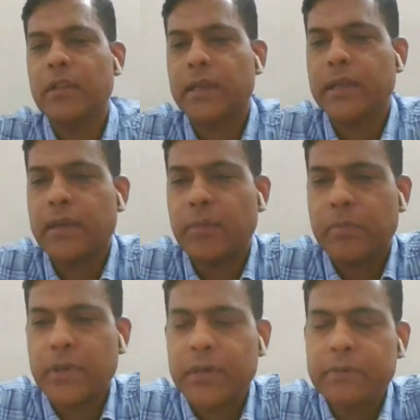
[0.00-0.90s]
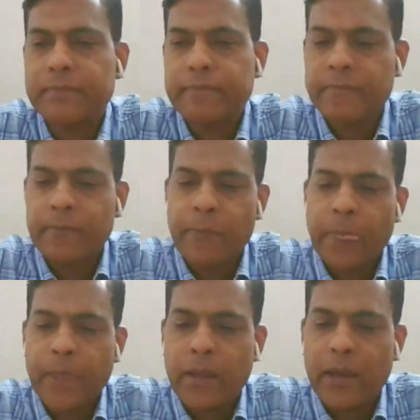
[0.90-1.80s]
that number
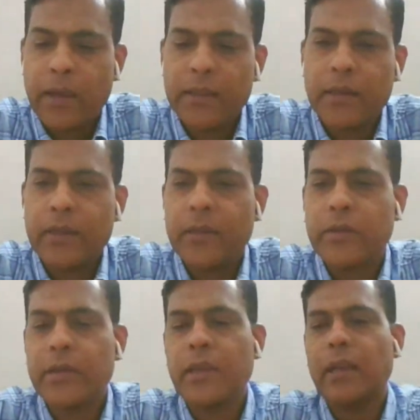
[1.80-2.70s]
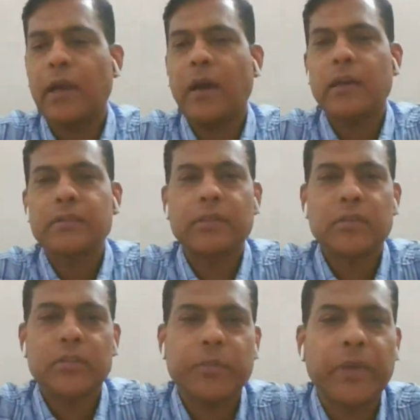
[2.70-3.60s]
and then you can ask
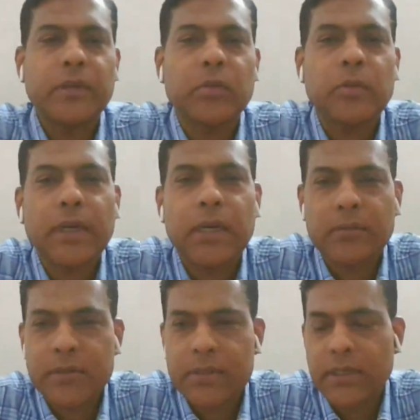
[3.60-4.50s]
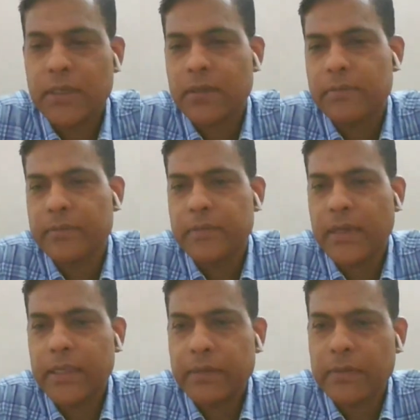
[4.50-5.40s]
to speak to a counselor
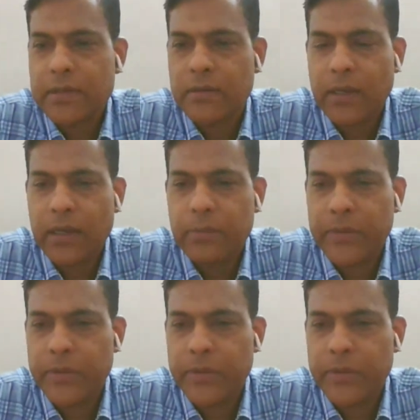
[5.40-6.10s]
and they will help you.